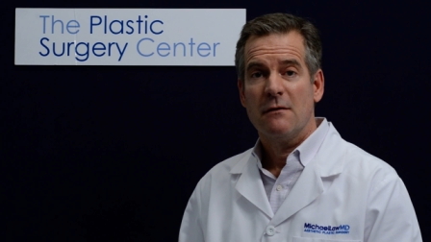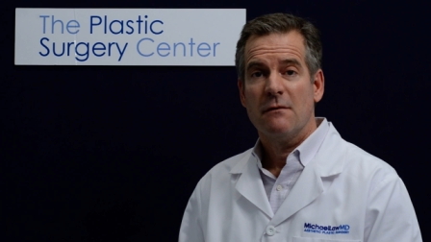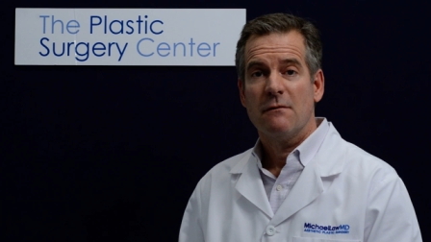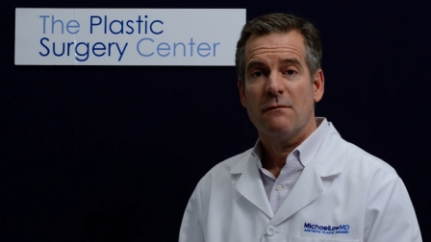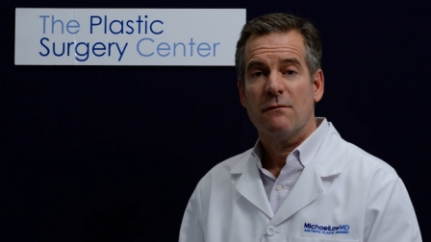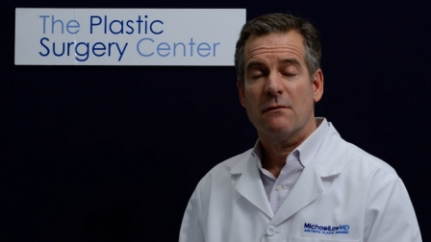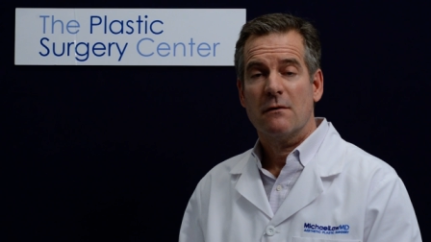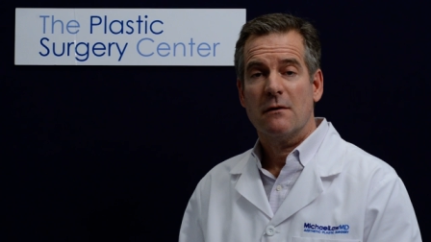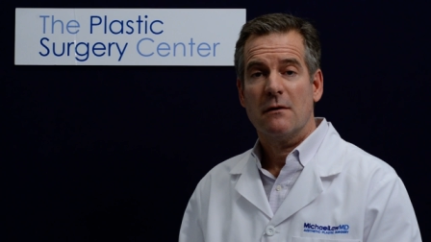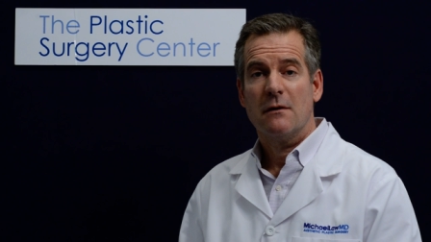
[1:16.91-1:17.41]

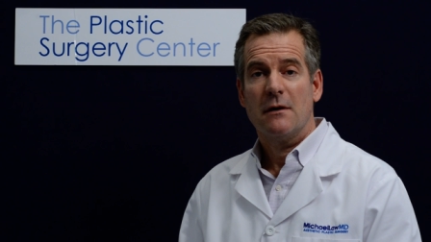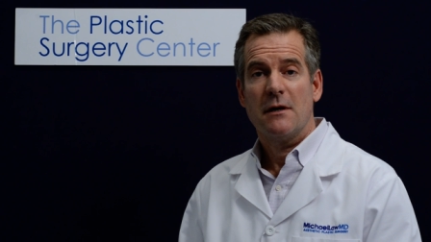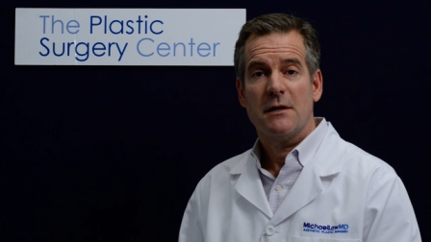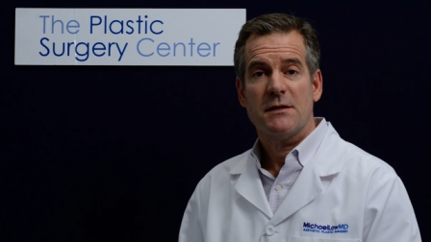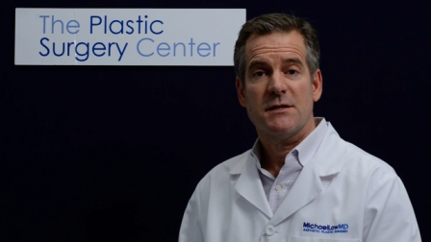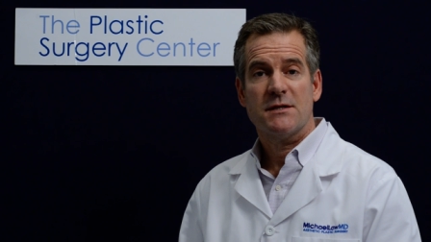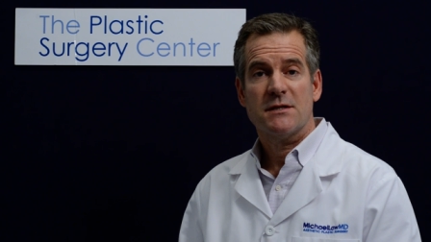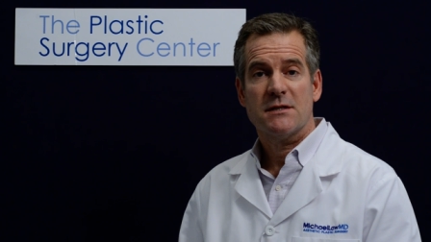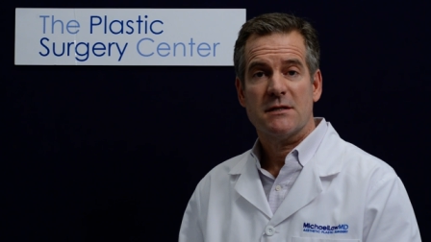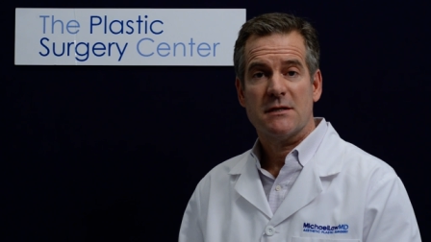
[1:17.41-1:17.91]
for
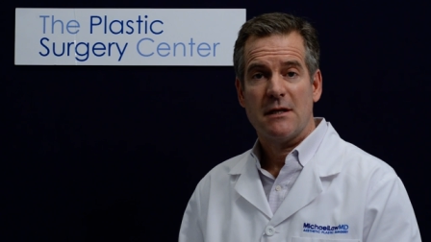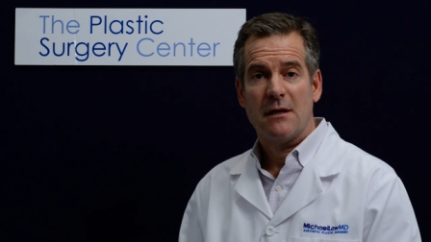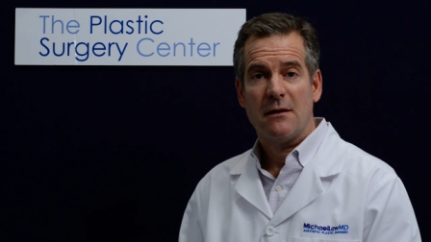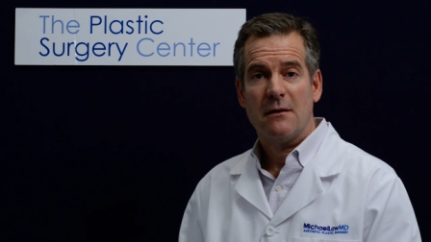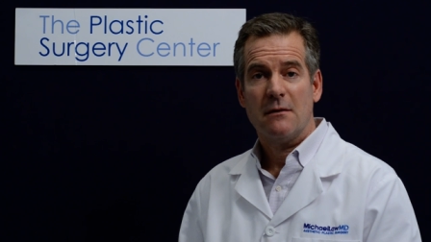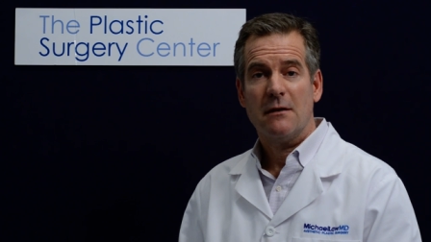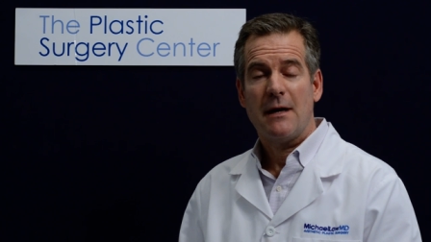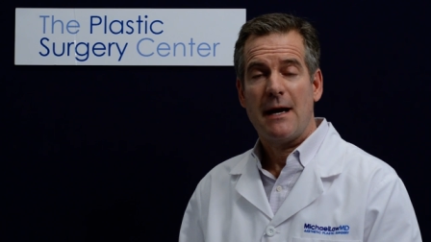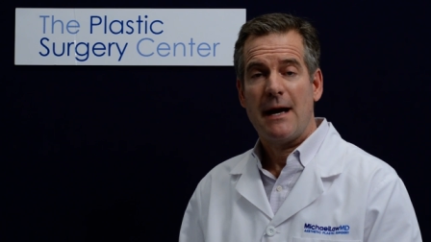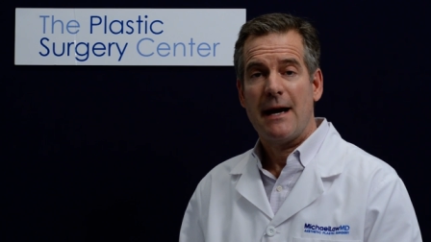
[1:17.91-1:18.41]

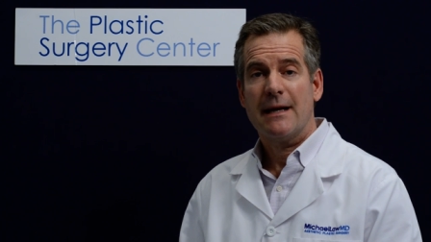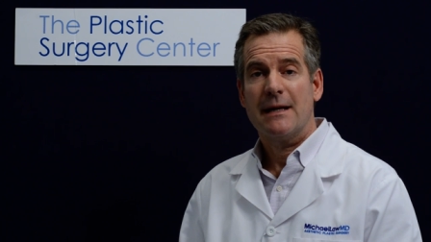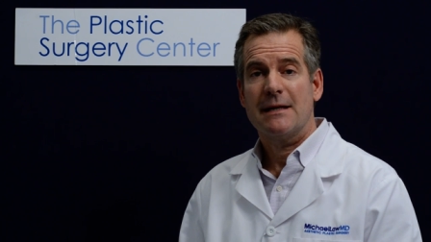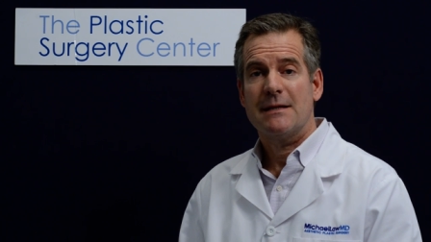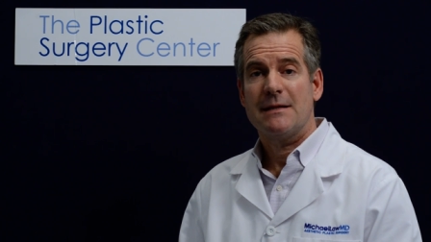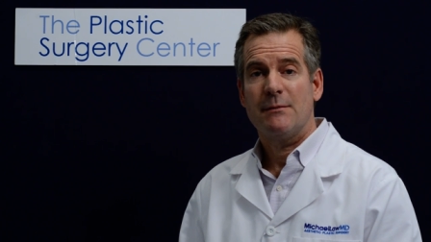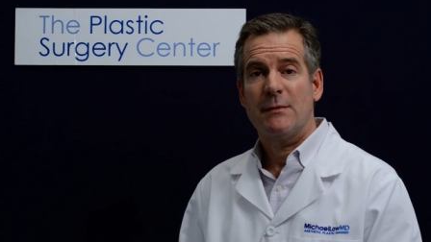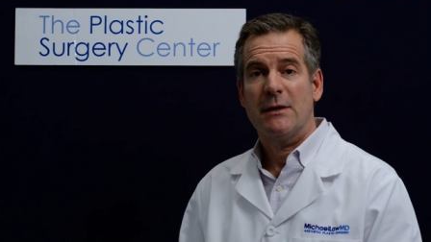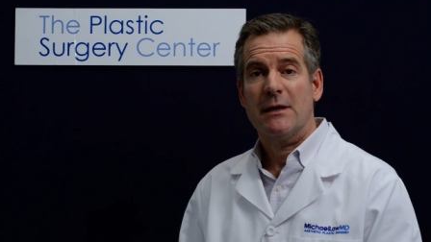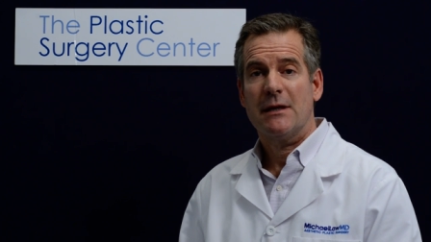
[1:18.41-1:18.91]
stellar
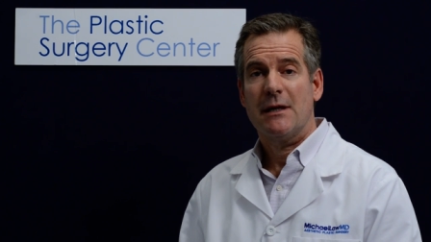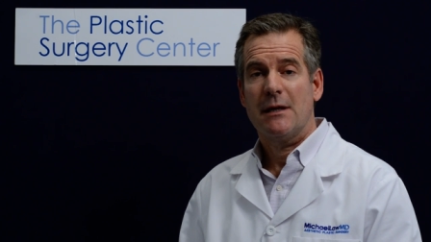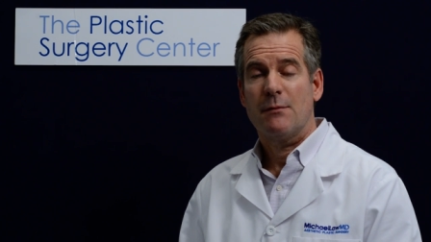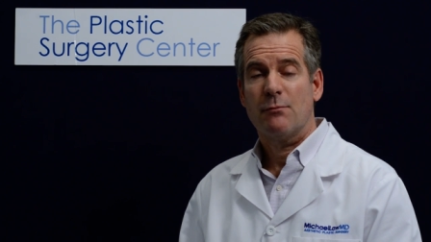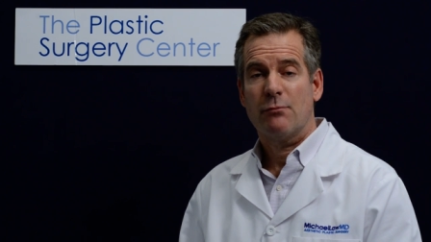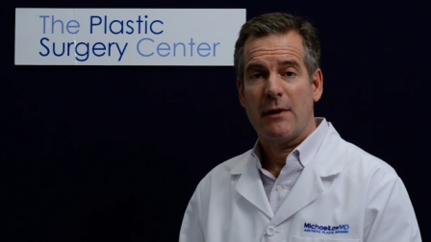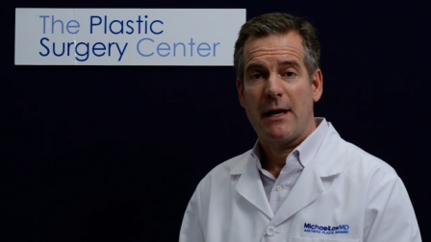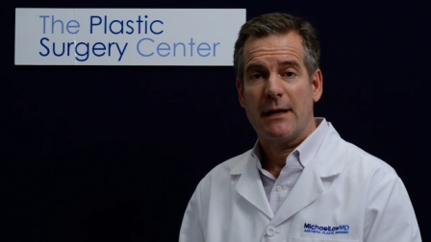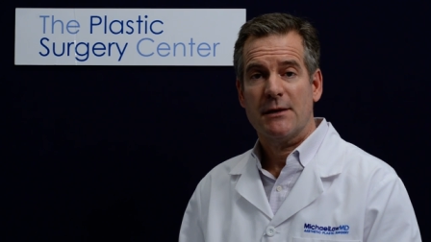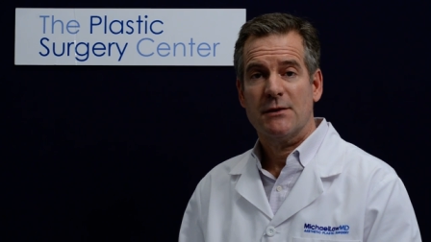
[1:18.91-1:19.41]
academic
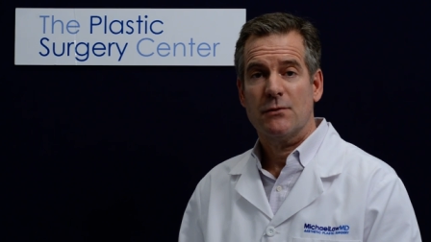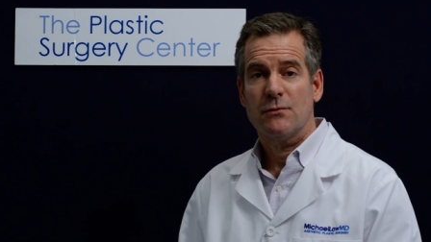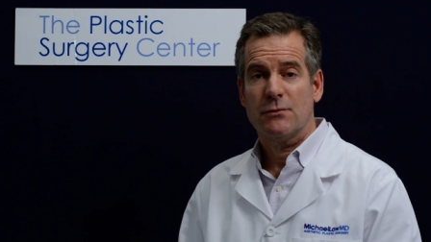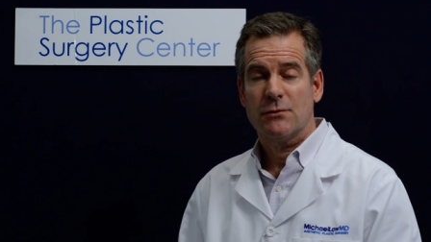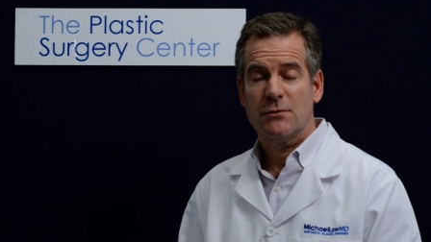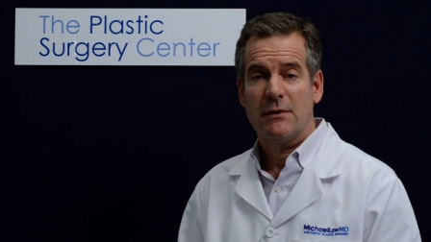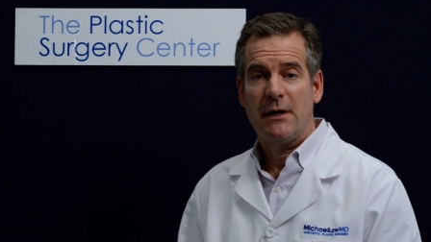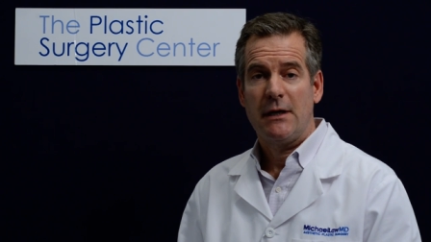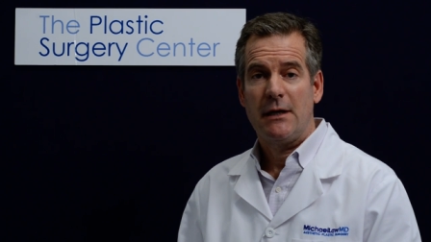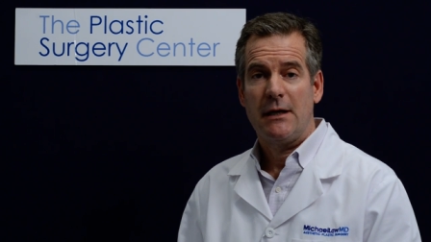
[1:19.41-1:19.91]
and practical
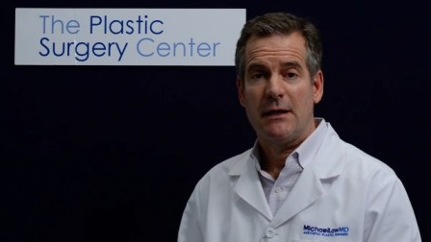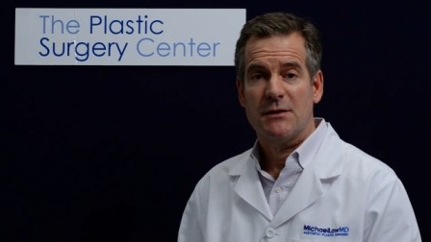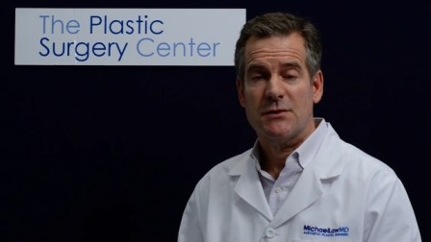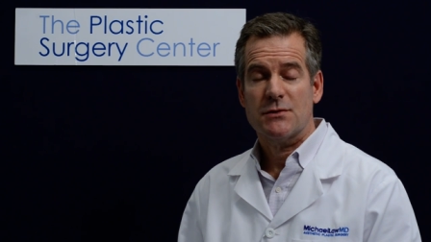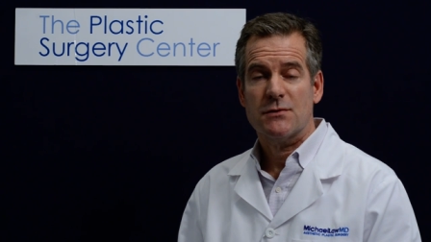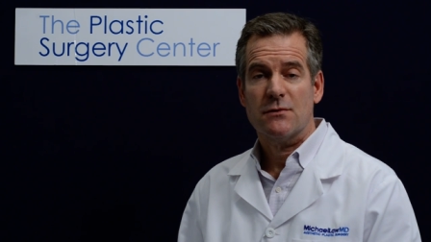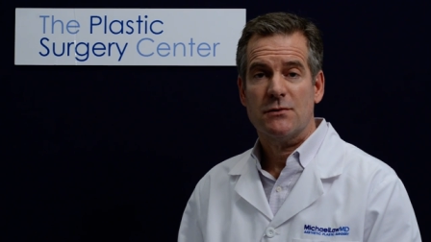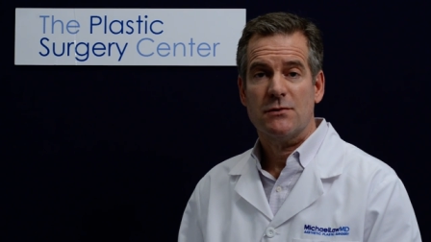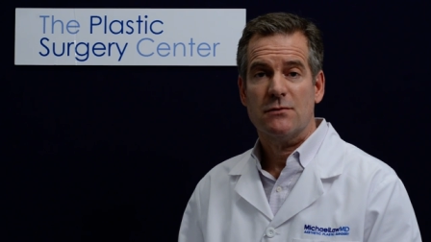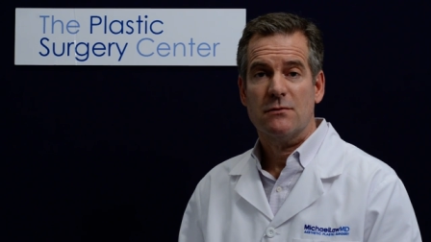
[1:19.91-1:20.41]
training in
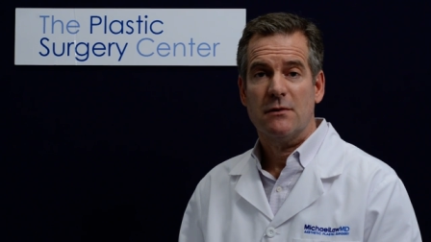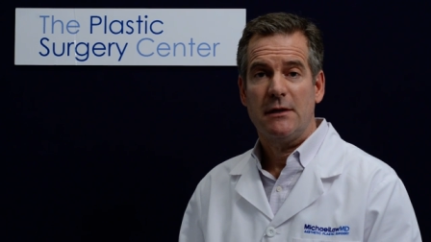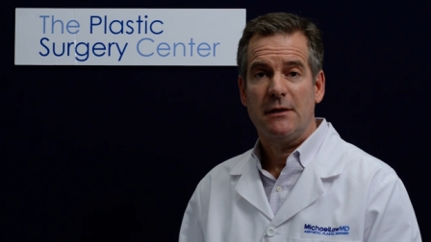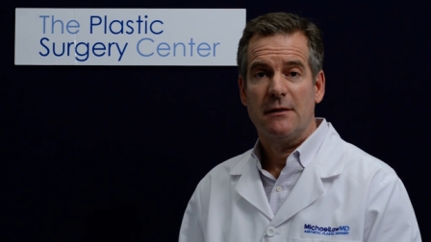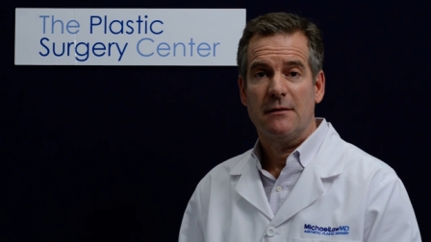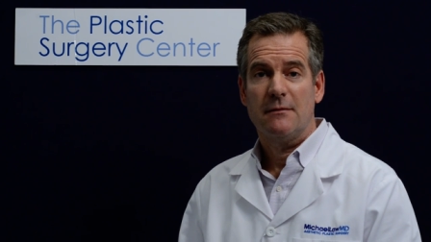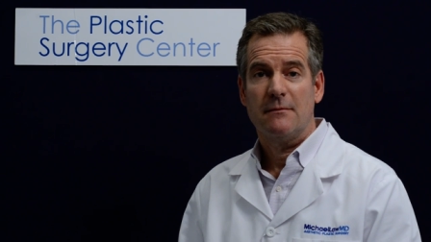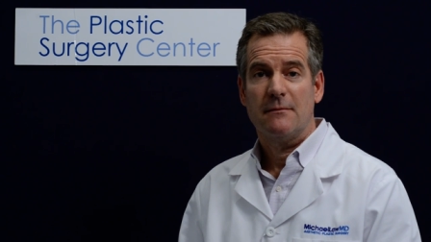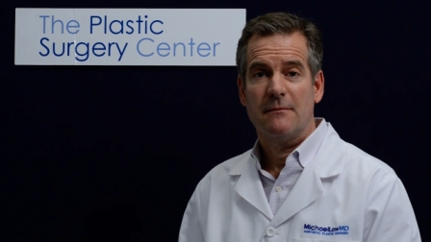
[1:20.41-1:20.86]
surgery.